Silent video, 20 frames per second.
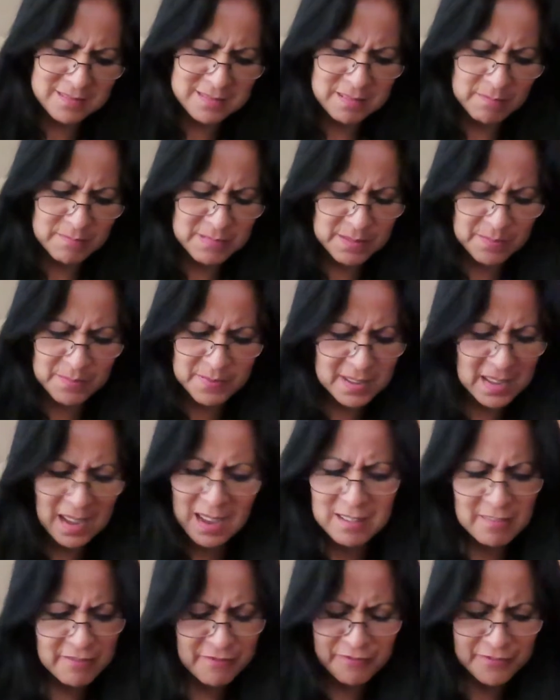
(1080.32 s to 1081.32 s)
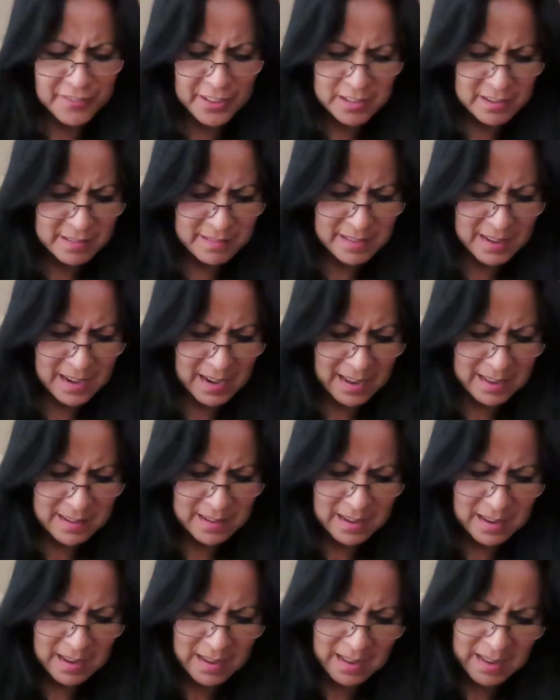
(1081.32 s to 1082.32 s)
some kind of filler that
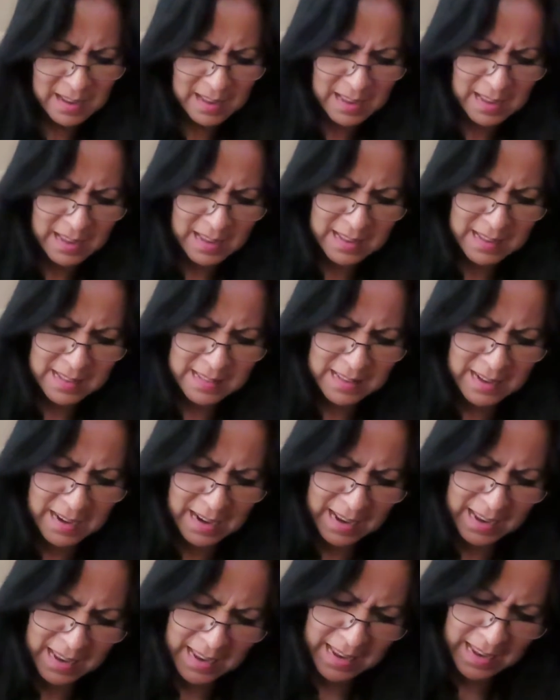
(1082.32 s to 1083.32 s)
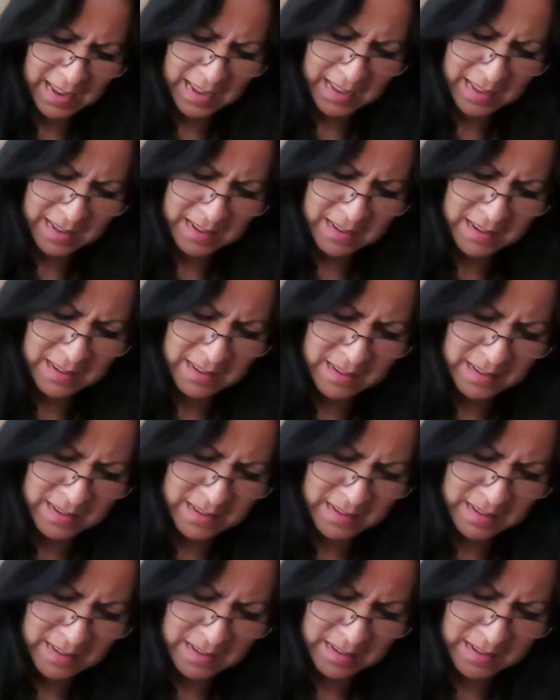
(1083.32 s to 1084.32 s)
I had.
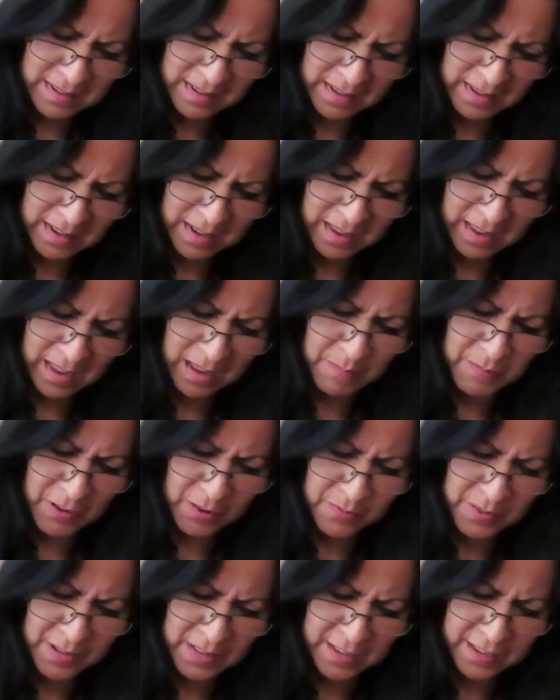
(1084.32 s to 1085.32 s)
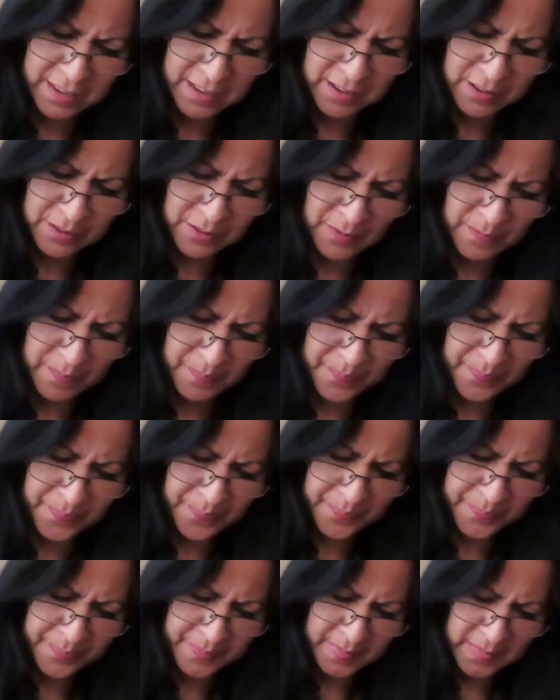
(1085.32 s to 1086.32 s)
And it came out really cute.
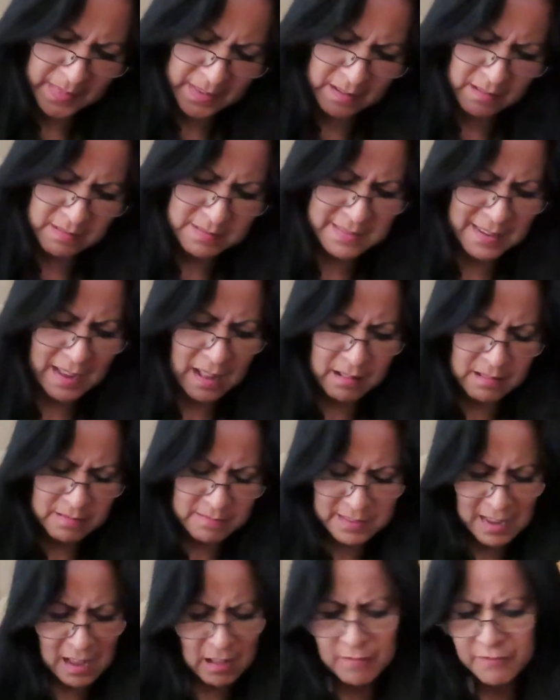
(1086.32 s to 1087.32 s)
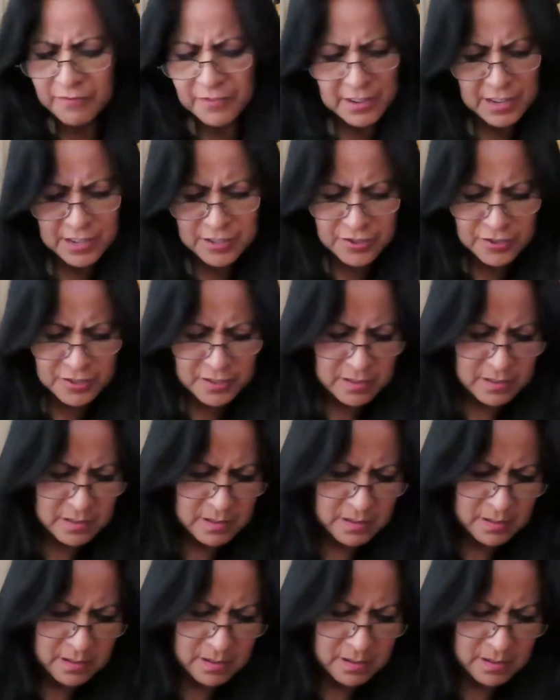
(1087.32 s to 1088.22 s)
Little doll furniture.